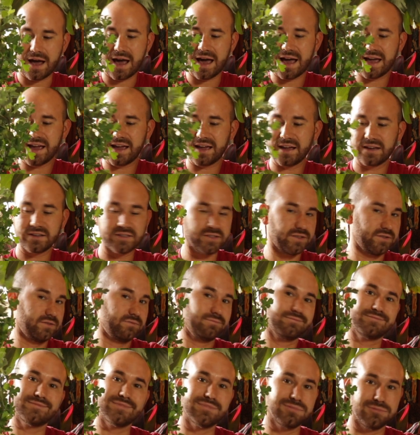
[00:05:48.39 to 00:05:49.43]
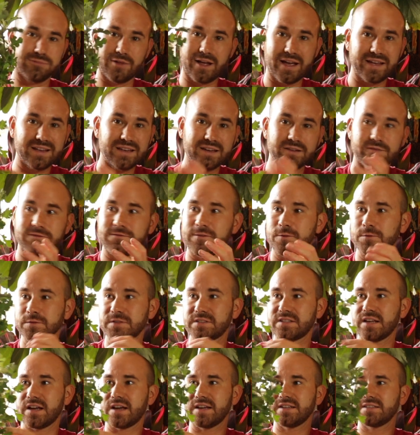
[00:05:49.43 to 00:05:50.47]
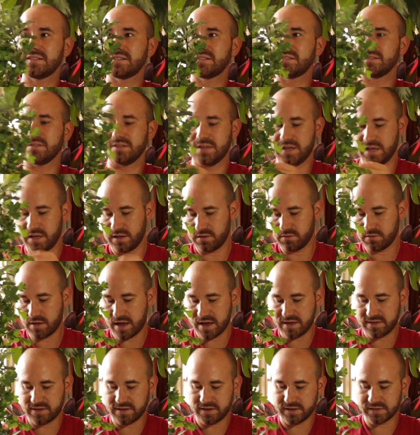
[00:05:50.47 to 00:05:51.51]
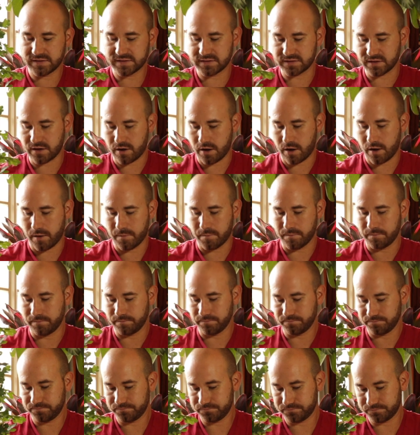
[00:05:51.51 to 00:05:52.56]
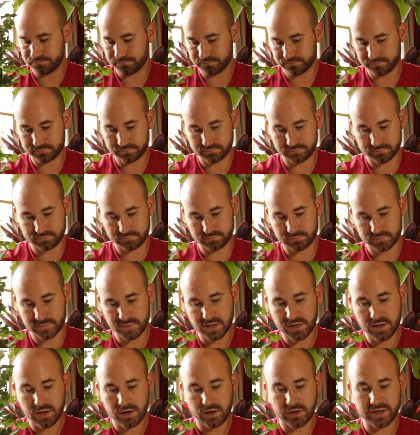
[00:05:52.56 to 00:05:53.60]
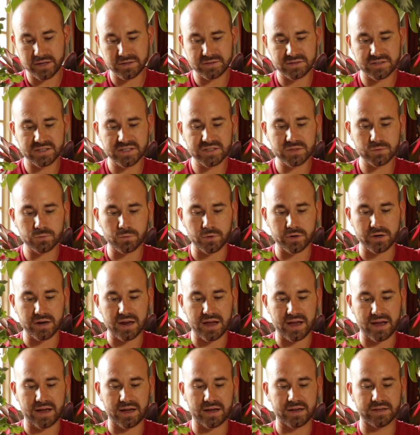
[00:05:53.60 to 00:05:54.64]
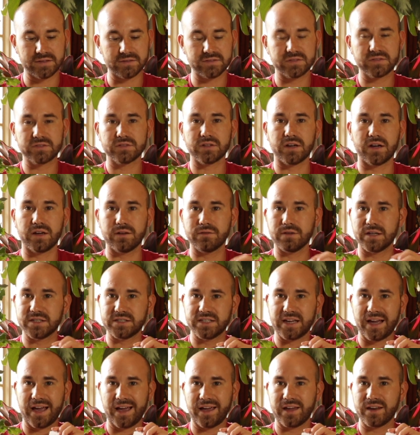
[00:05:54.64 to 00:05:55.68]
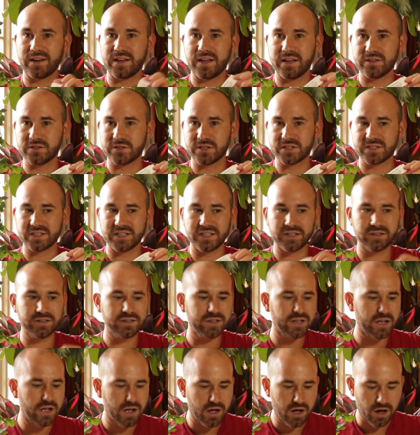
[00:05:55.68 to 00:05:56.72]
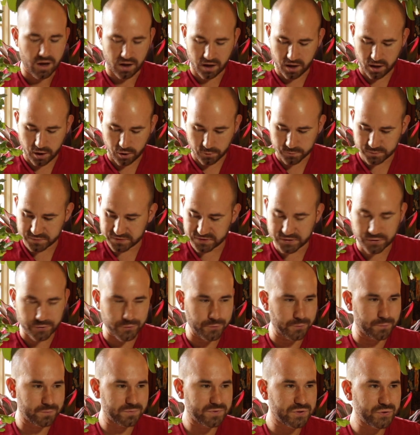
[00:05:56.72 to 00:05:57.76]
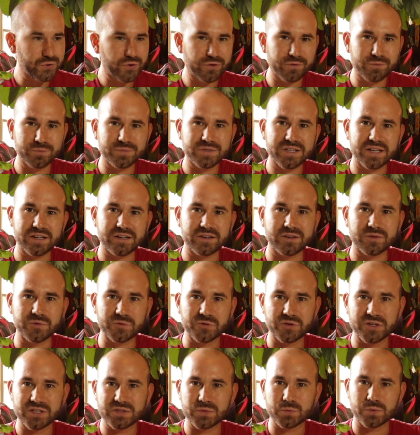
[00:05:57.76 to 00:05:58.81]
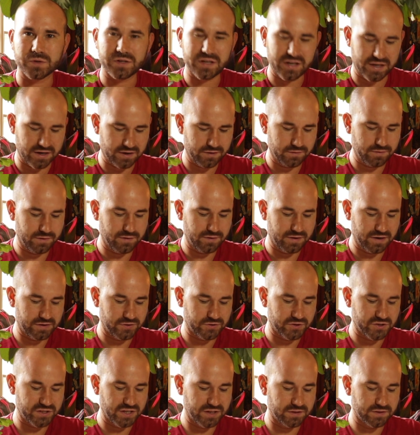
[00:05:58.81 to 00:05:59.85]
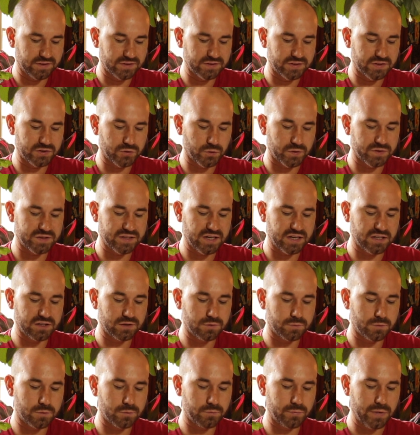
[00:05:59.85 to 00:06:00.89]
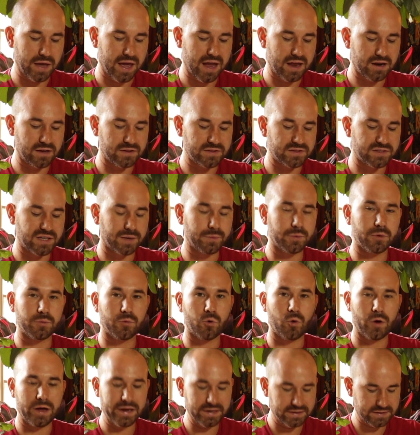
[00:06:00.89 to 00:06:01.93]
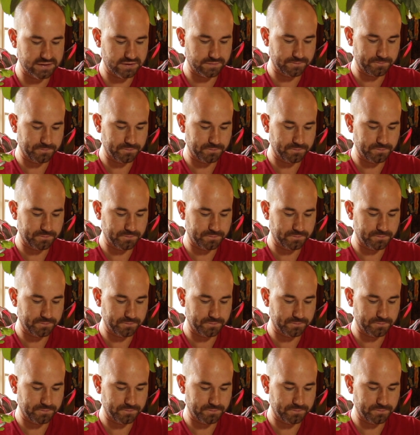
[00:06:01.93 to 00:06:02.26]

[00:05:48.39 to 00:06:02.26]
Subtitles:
I like it full size like this. Okay, this one has a tag in it, interesting. So two of them didn't, this one did, interesting. This is Chrysanthemum Hannah's Double White.